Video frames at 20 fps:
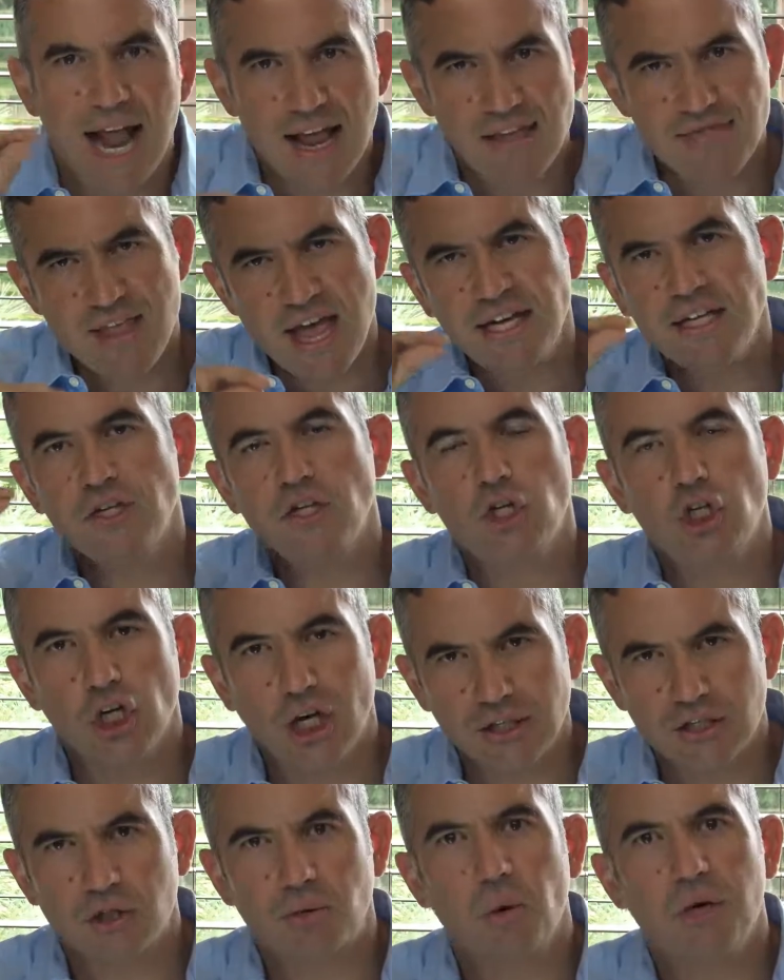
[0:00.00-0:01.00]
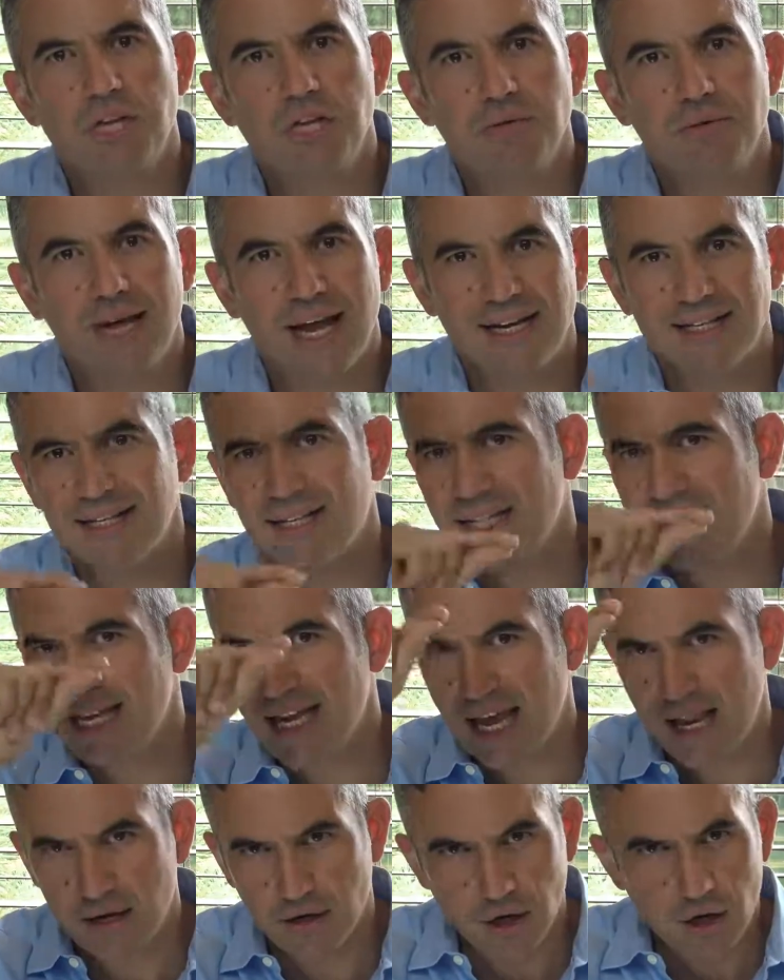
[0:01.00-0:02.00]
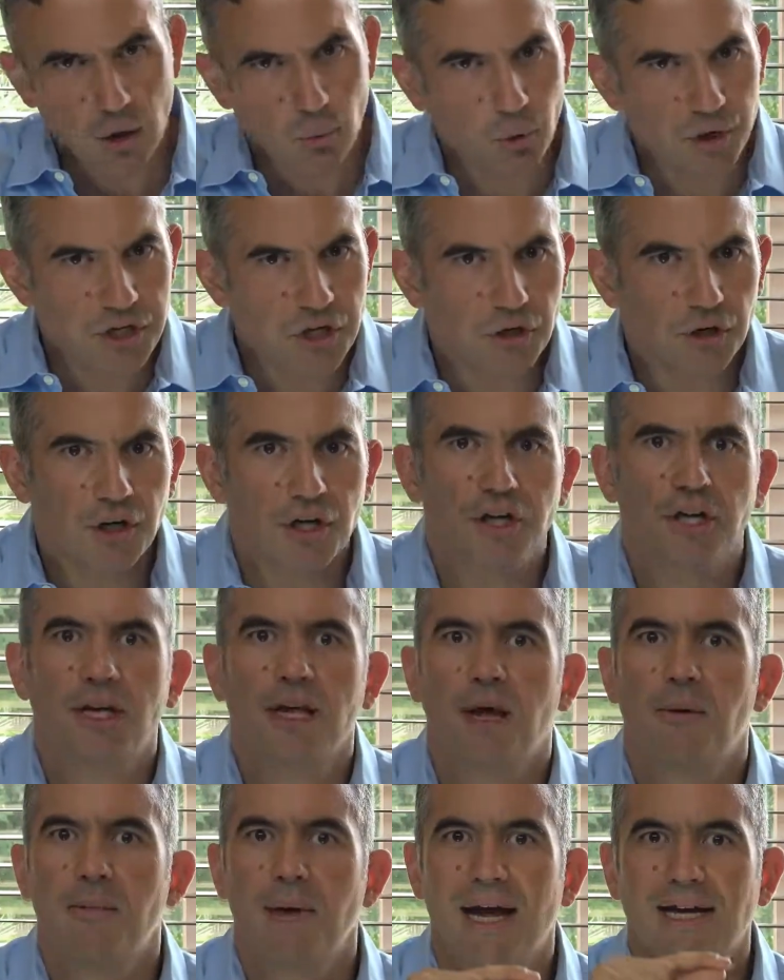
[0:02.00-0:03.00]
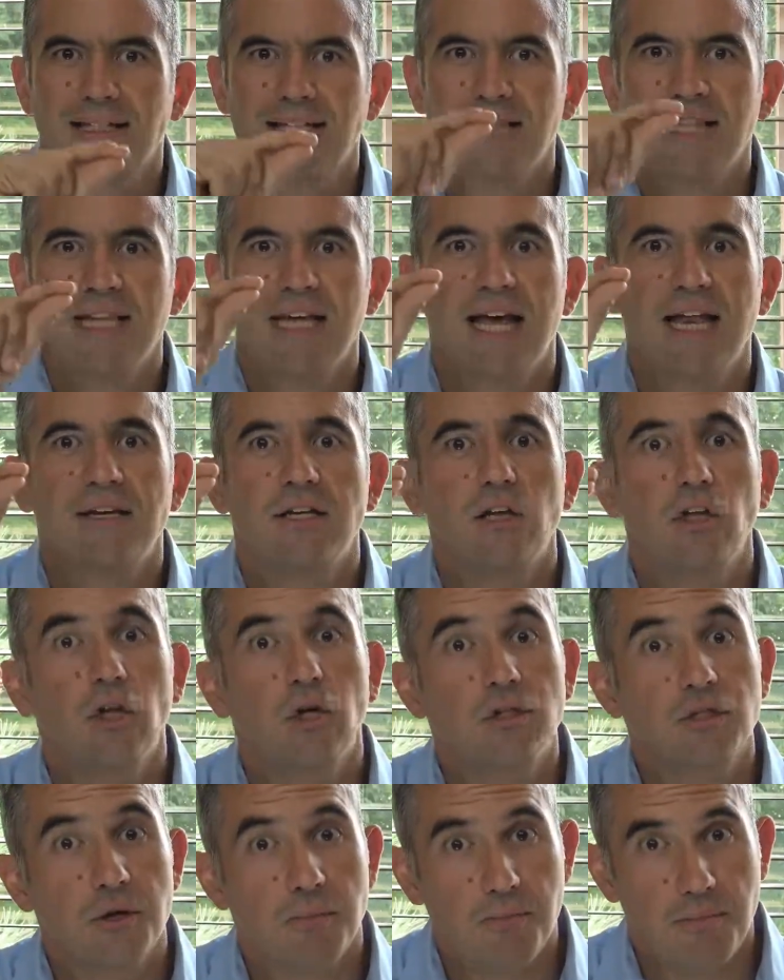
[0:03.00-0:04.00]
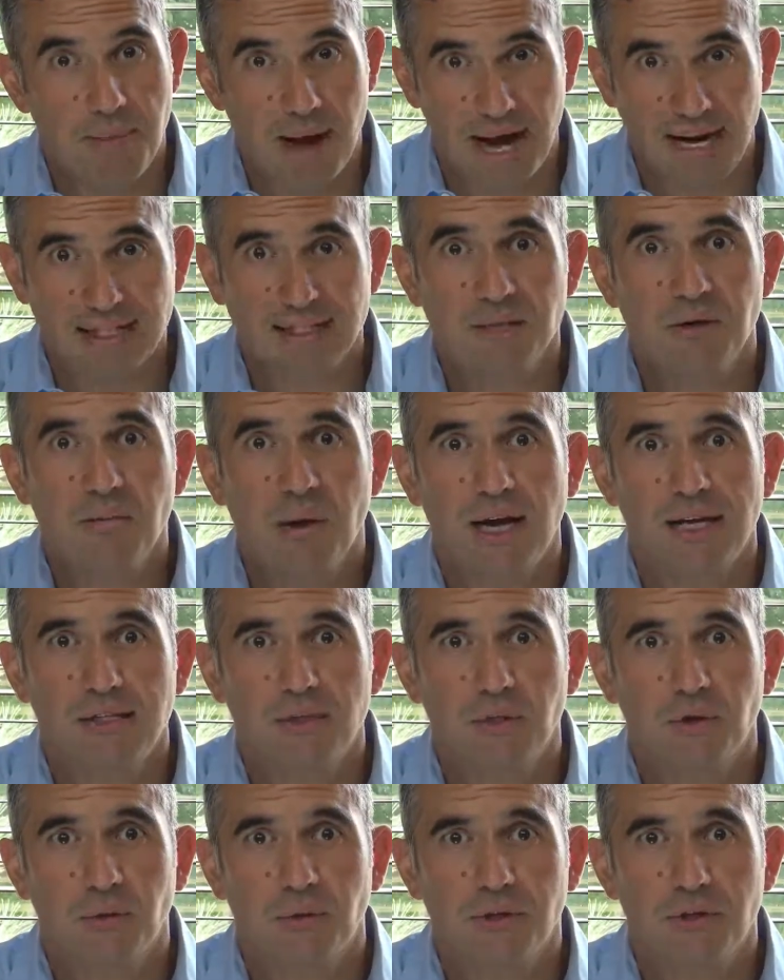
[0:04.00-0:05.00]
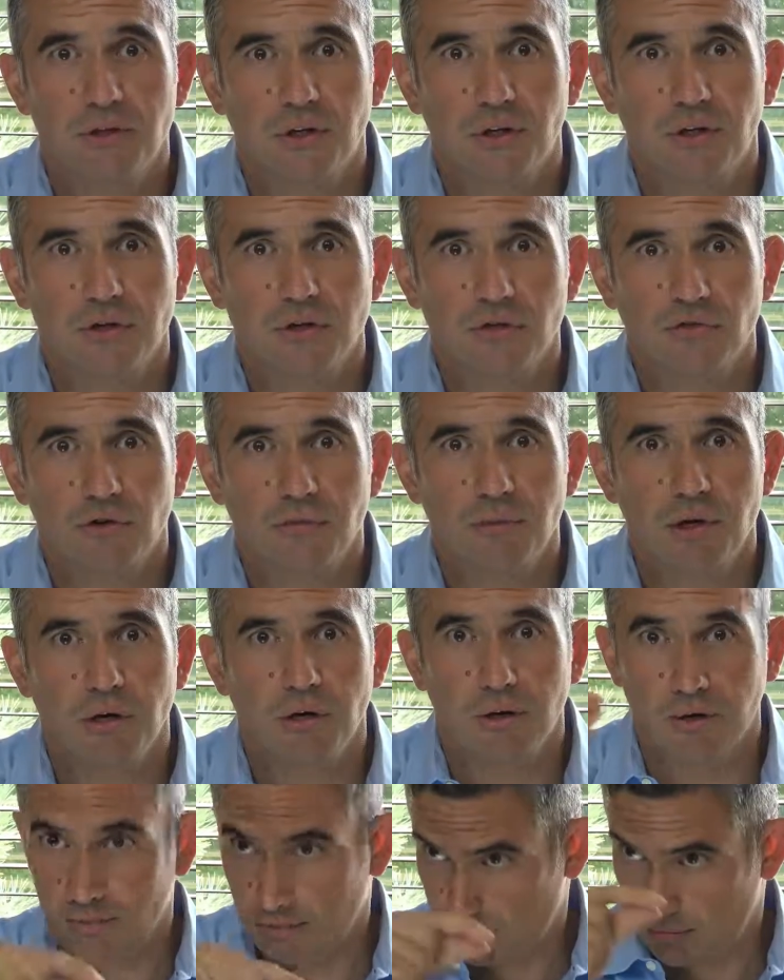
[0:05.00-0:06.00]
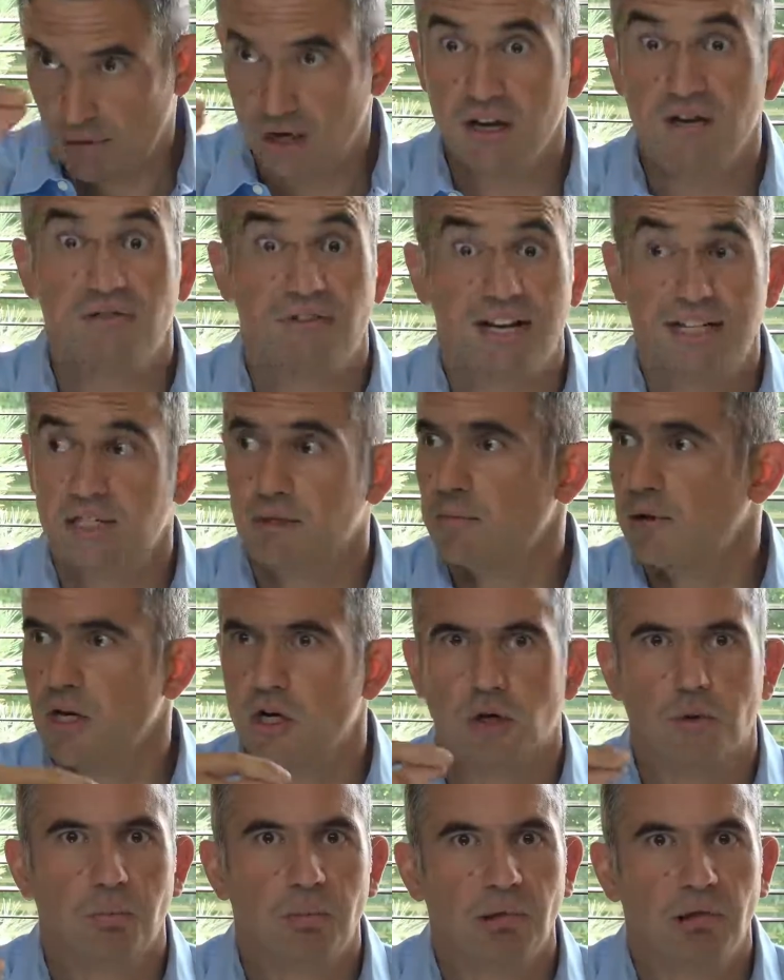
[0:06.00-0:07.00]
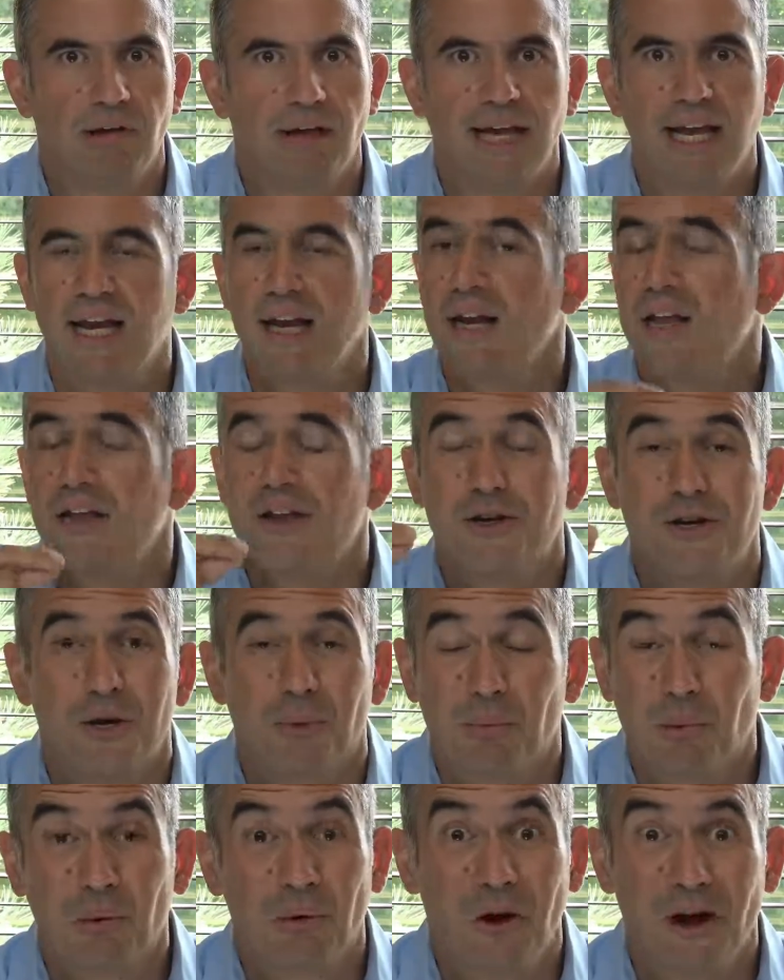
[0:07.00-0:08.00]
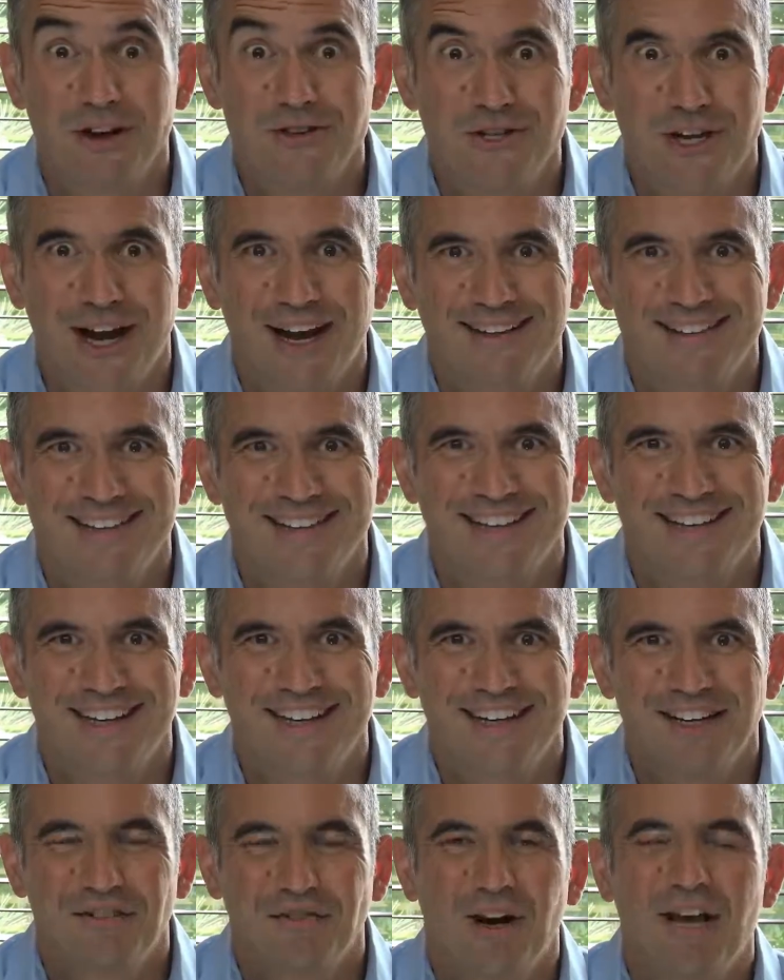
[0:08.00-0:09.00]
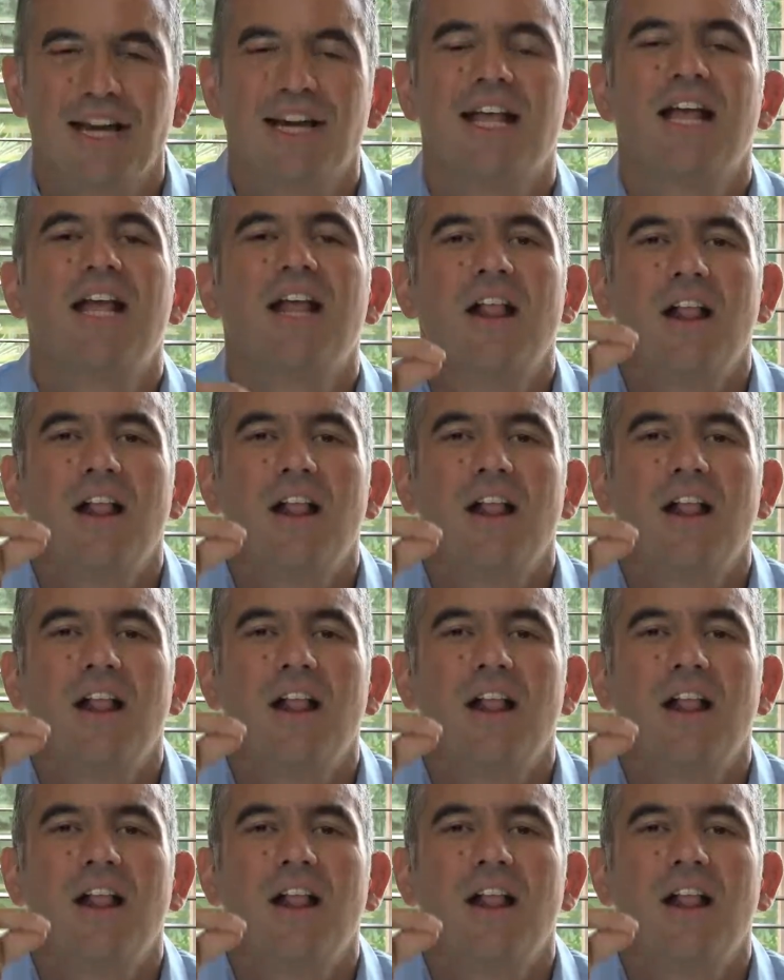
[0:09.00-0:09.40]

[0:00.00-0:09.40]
and then adjust when you get to the end. When you're going to come back to the end and look to maximize the returns from your investment, your plan, your project, right?